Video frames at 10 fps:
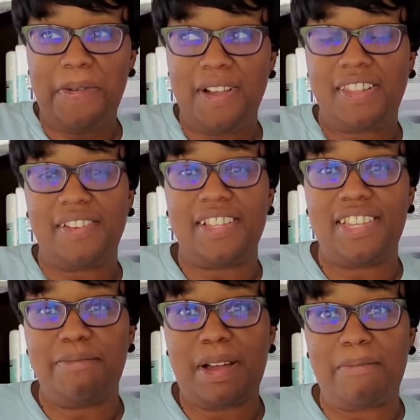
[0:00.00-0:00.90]
So I
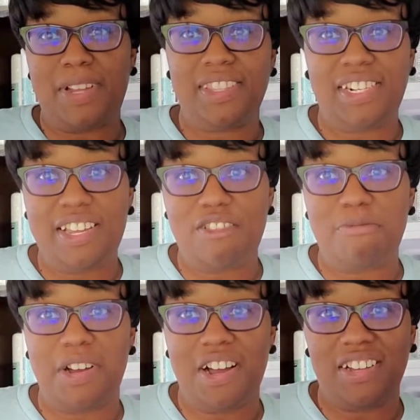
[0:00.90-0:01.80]
did my monthly
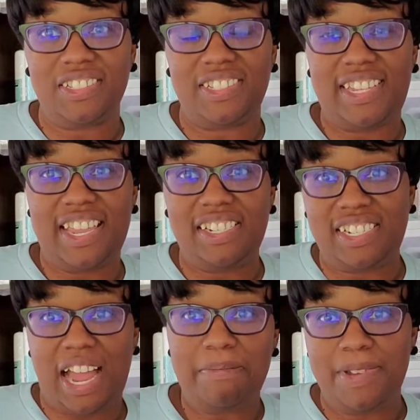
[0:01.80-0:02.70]
Omaha Steak
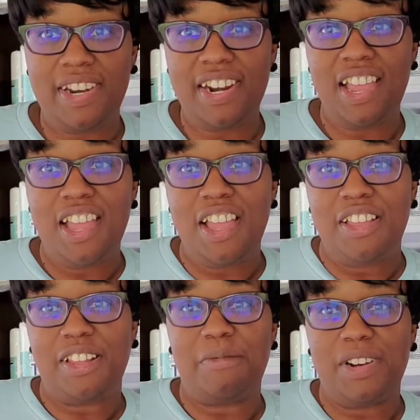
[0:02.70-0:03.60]
shopping.
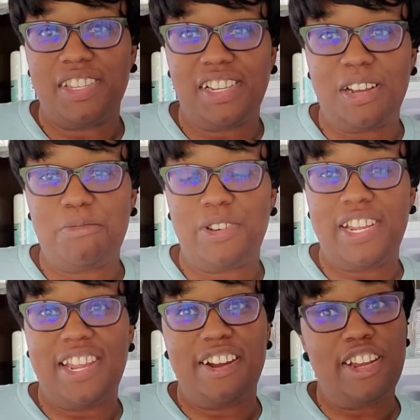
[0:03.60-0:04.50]
So I wanted to come on
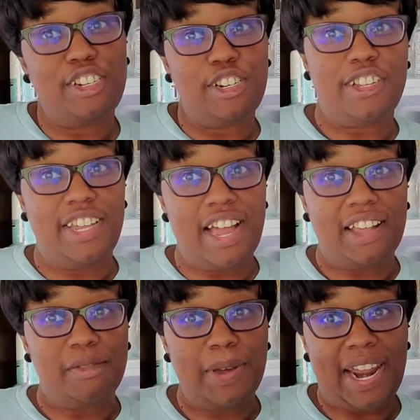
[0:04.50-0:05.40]
here and show you
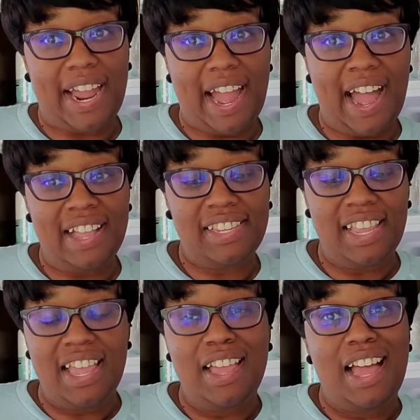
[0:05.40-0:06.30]
guys what I got.
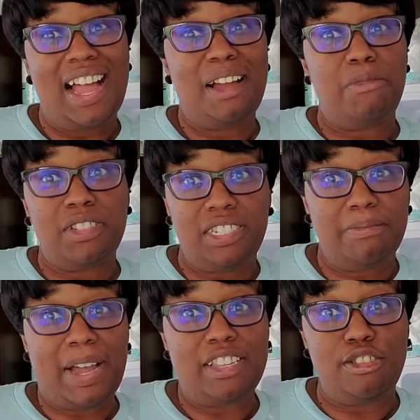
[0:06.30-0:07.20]
I have most
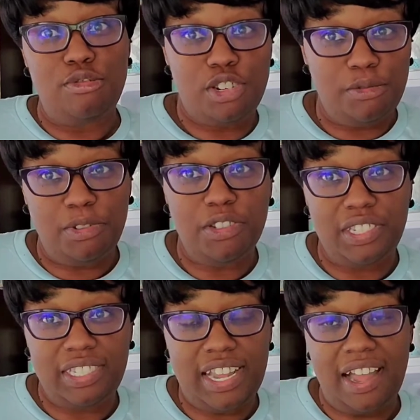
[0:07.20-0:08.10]
of my usual
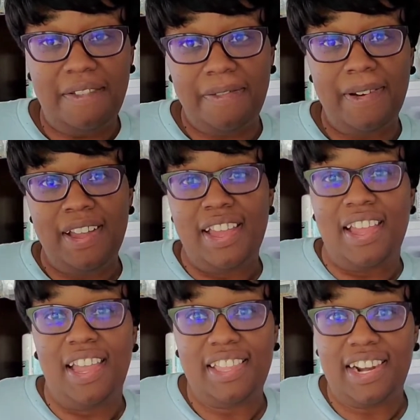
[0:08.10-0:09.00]
stuff,
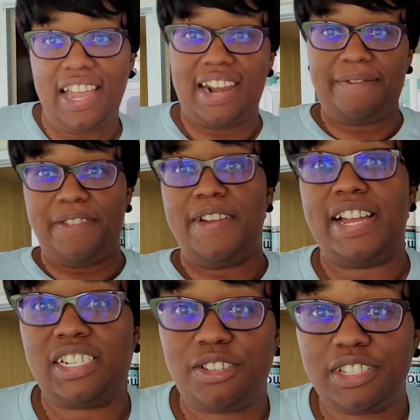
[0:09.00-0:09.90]
and then I got a few
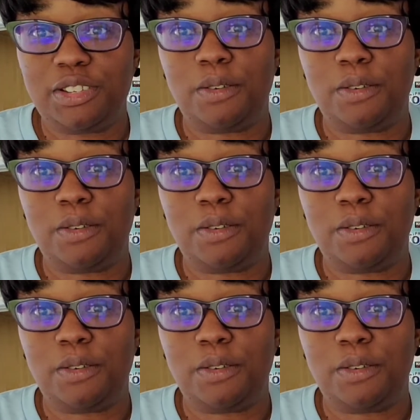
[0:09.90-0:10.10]
extras.